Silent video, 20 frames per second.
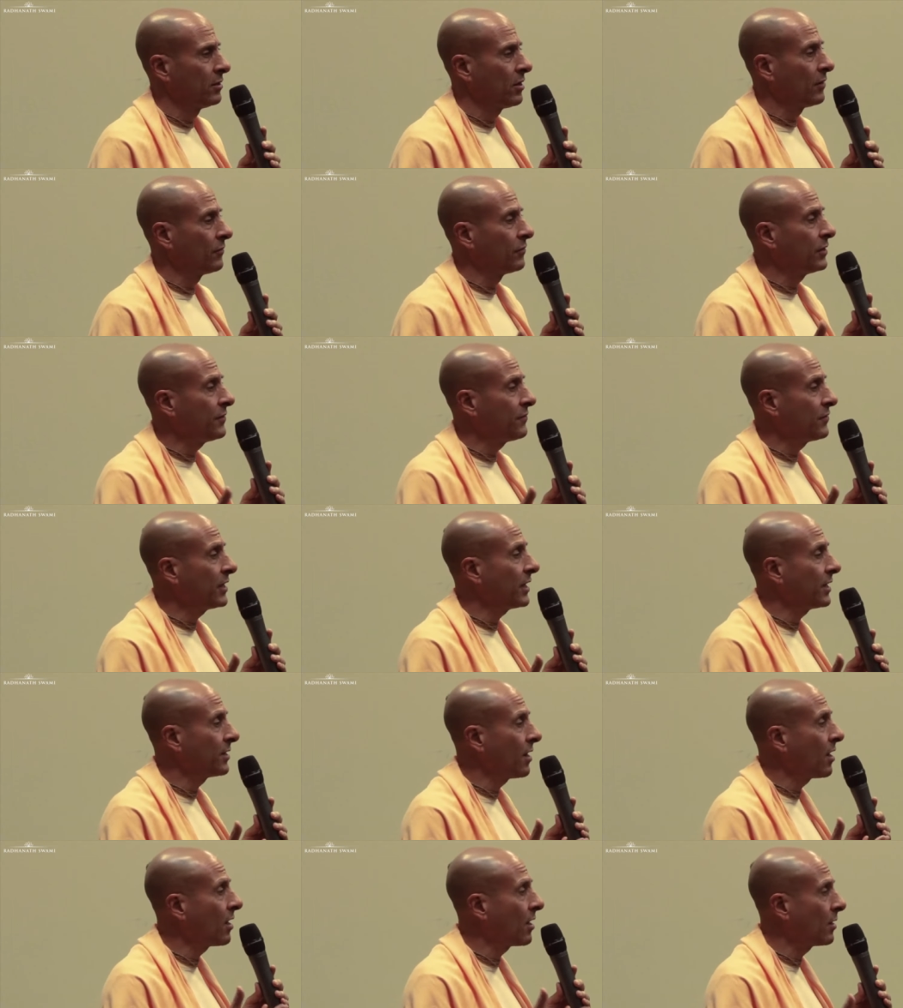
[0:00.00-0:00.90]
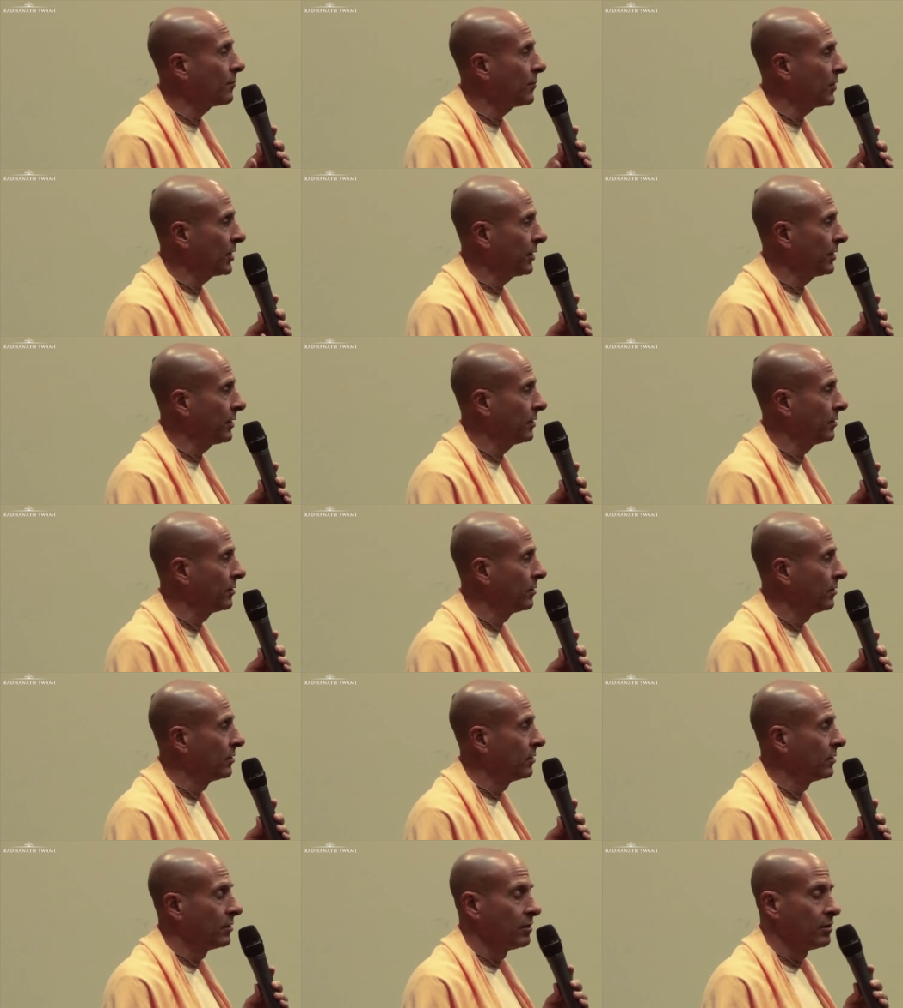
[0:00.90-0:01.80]
of living in harmony
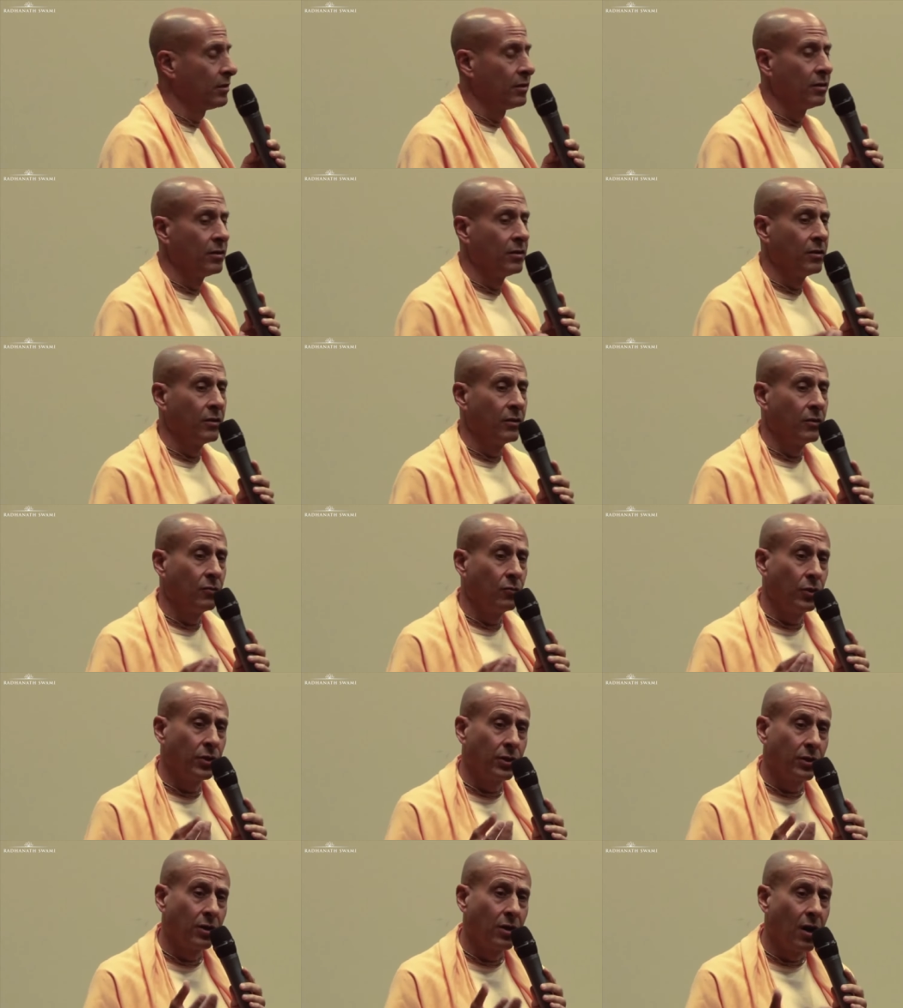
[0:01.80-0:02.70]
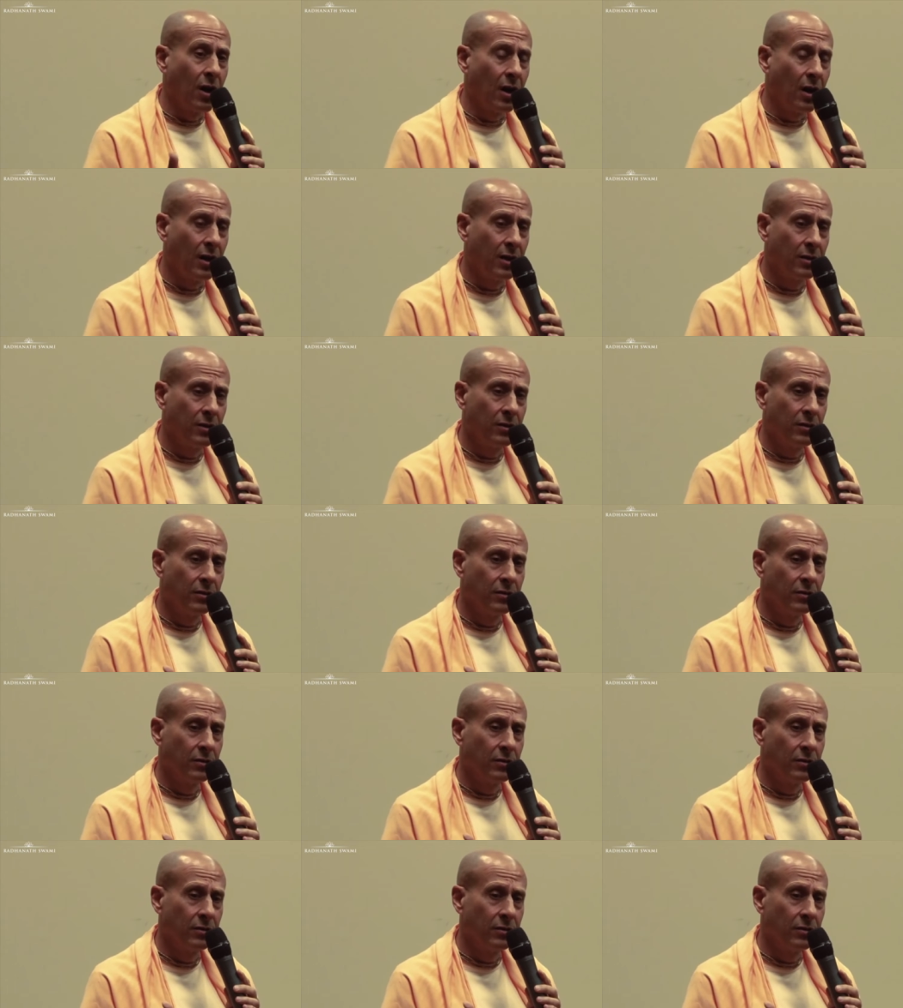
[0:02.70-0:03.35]
with God,